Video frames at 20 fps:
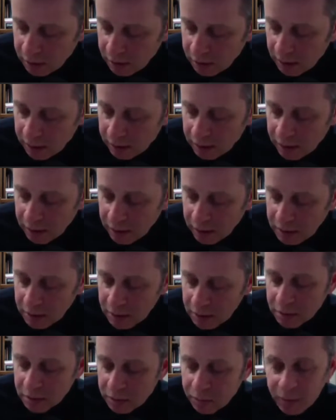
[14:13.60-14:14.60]
and
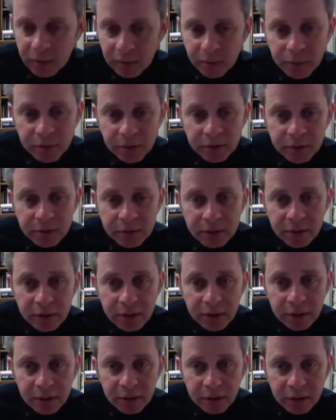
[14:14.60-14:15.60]
indigenous peoples
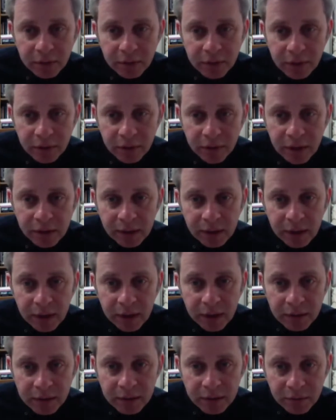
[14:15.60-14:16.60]
of the Great
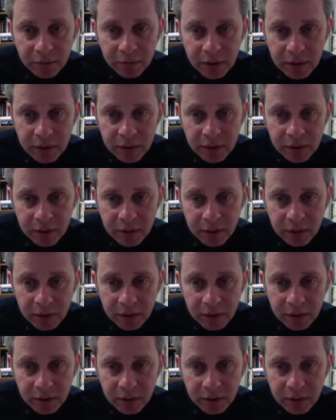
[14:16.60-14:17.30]
Lakes region